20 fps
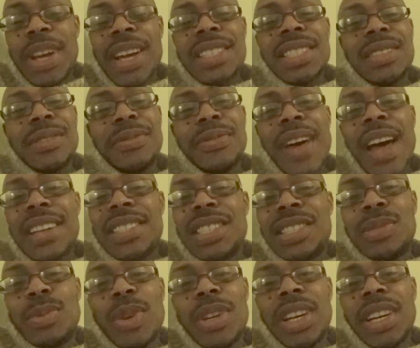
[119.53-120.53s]
That's the
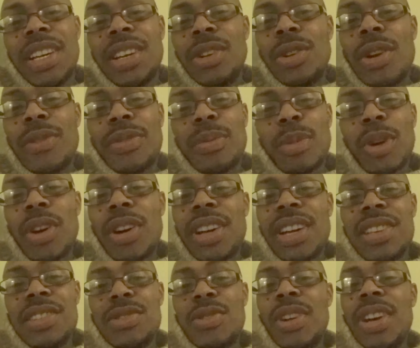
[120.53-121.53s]
fastest way to kill off
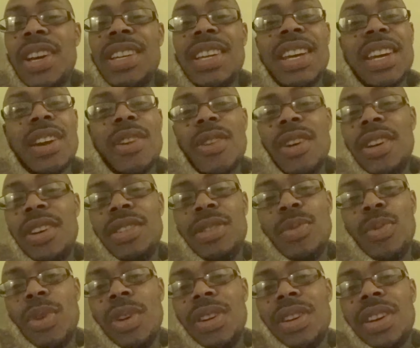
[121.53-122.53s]
Americans or any area
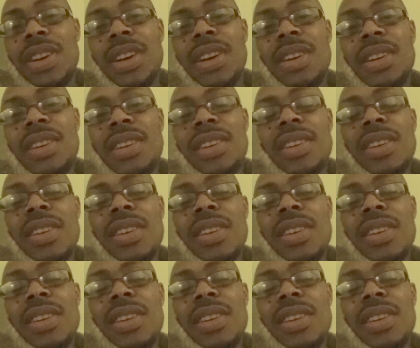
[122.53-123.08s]
you want, okay?